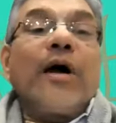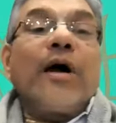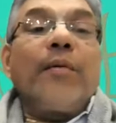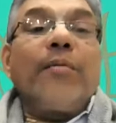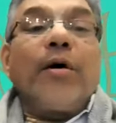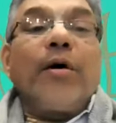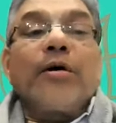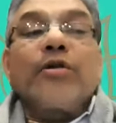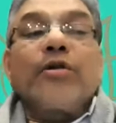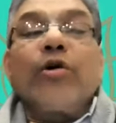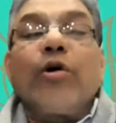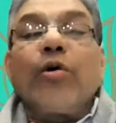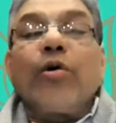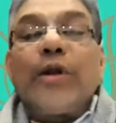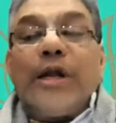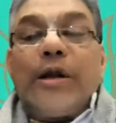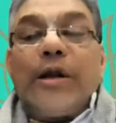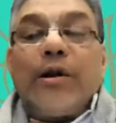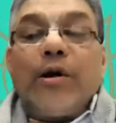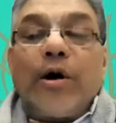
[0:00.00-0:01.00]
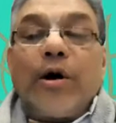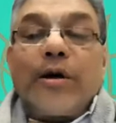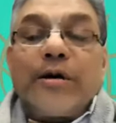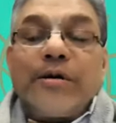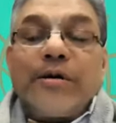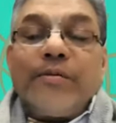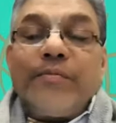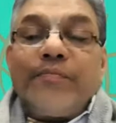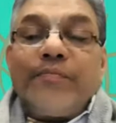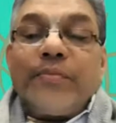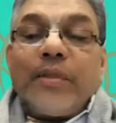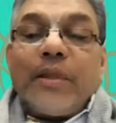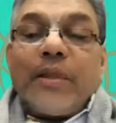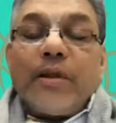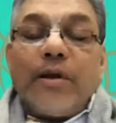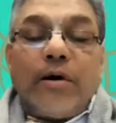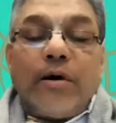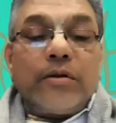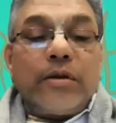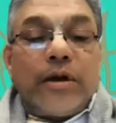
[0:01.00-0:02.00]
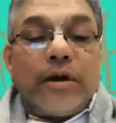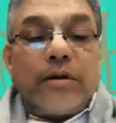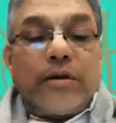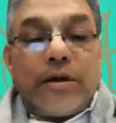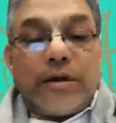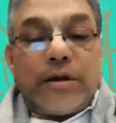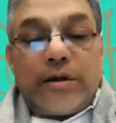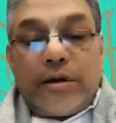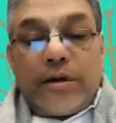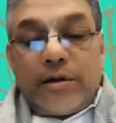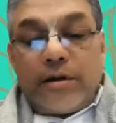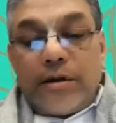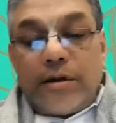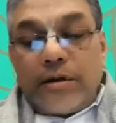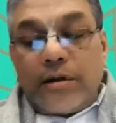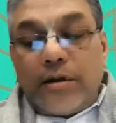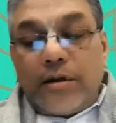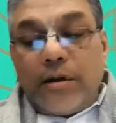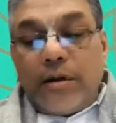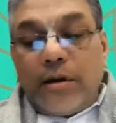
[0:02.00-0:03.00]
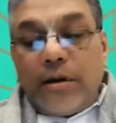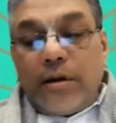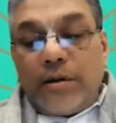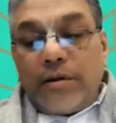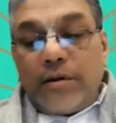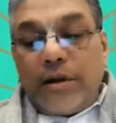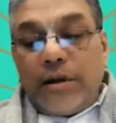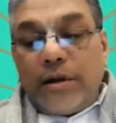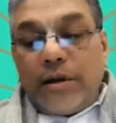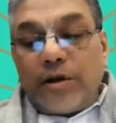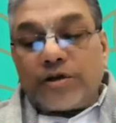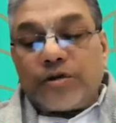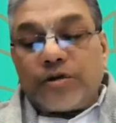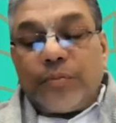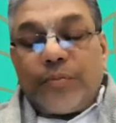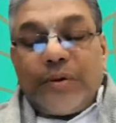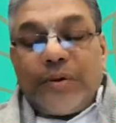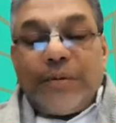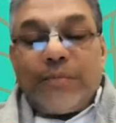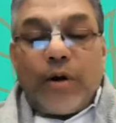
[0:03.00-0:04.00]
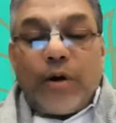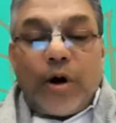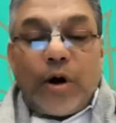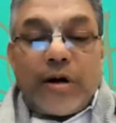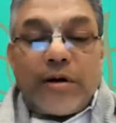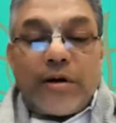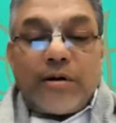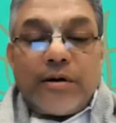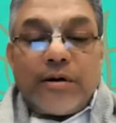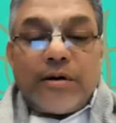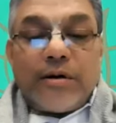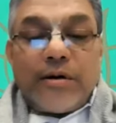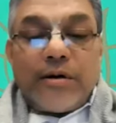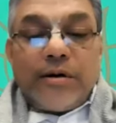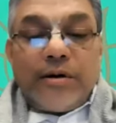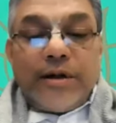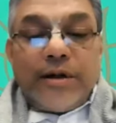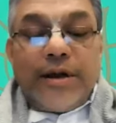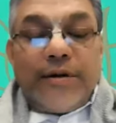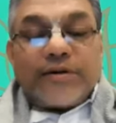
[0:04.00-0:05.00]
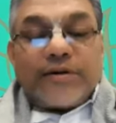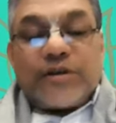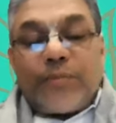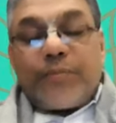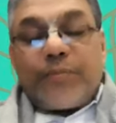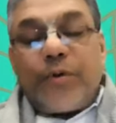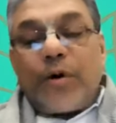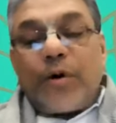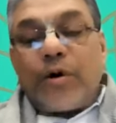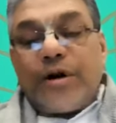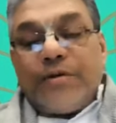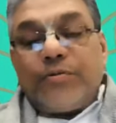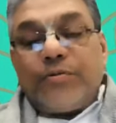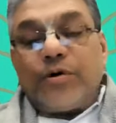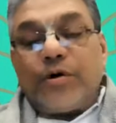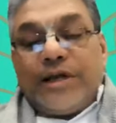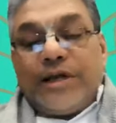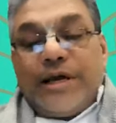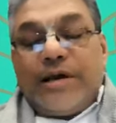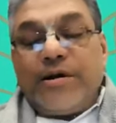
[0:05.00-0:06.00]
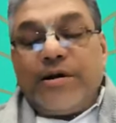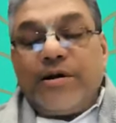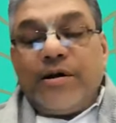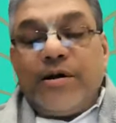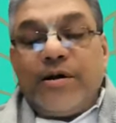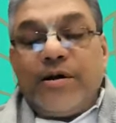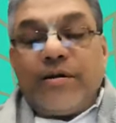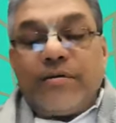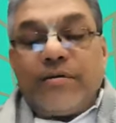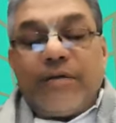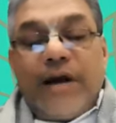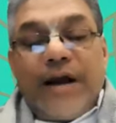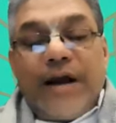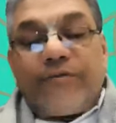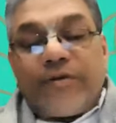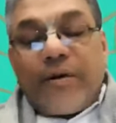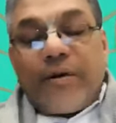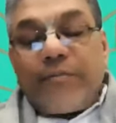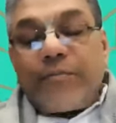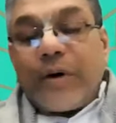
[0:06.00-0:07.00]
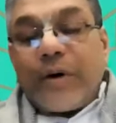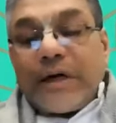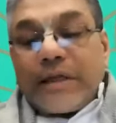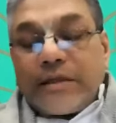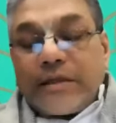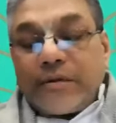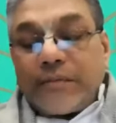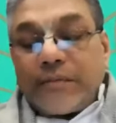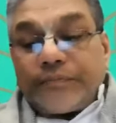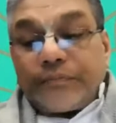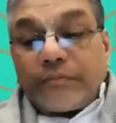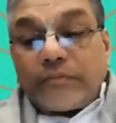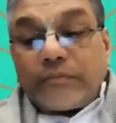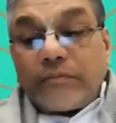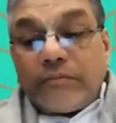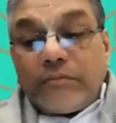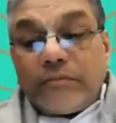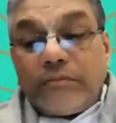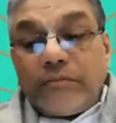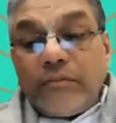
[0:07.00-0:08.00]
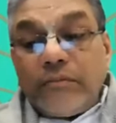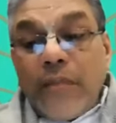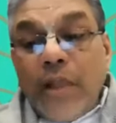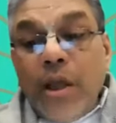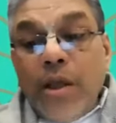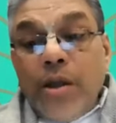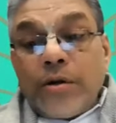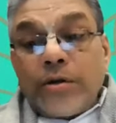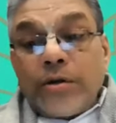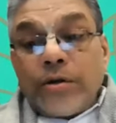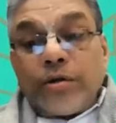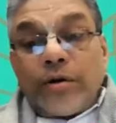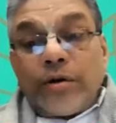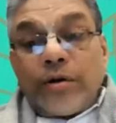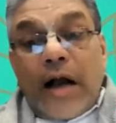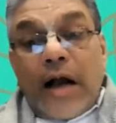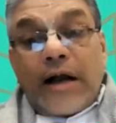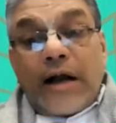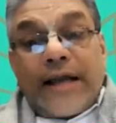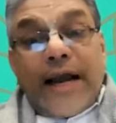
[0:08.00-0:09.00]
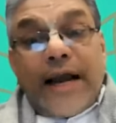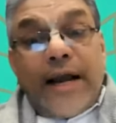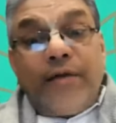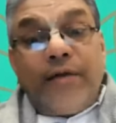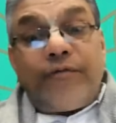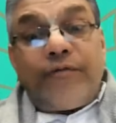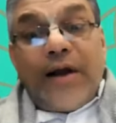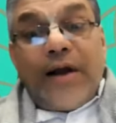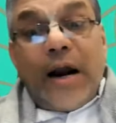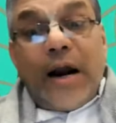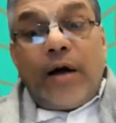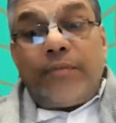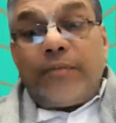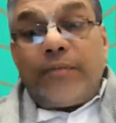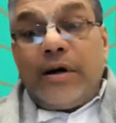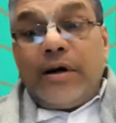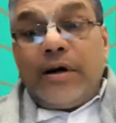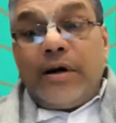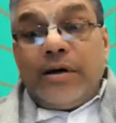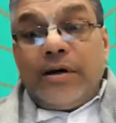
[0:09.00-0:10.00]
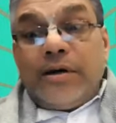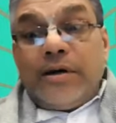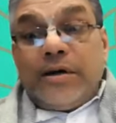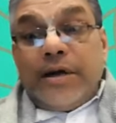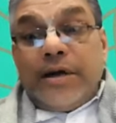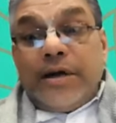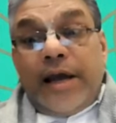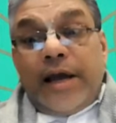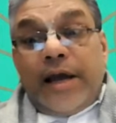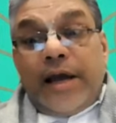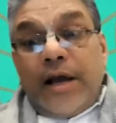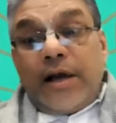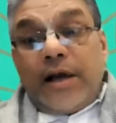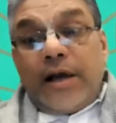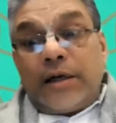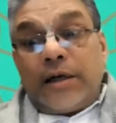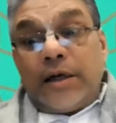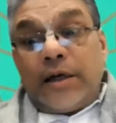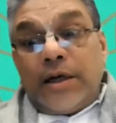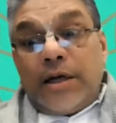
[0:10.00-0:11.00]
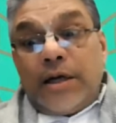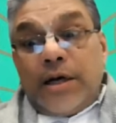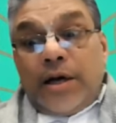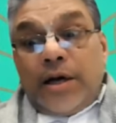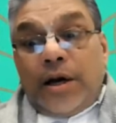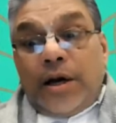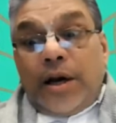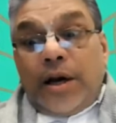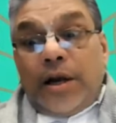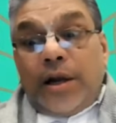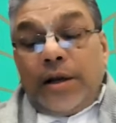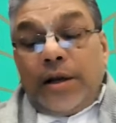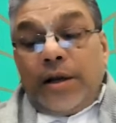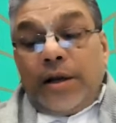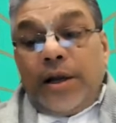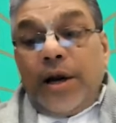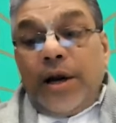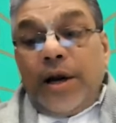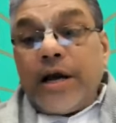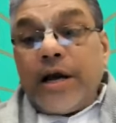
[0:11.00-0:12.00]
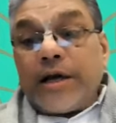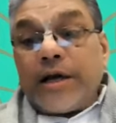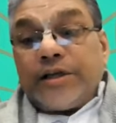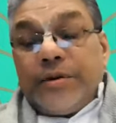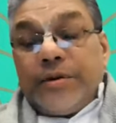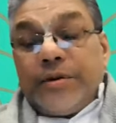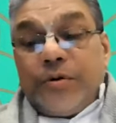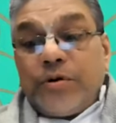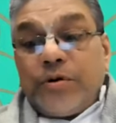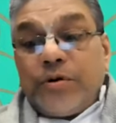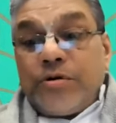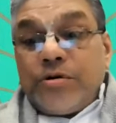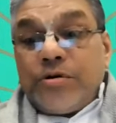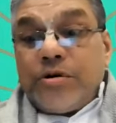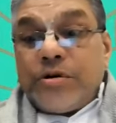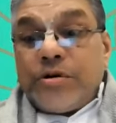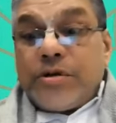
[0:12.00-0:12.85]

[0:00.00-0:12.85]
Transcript: about the holy lord the the the the, the, uh, the, the supreme lord he was a pure devotee right from birth so uh, getting fed up he uh, uh, Hiranyakashipu,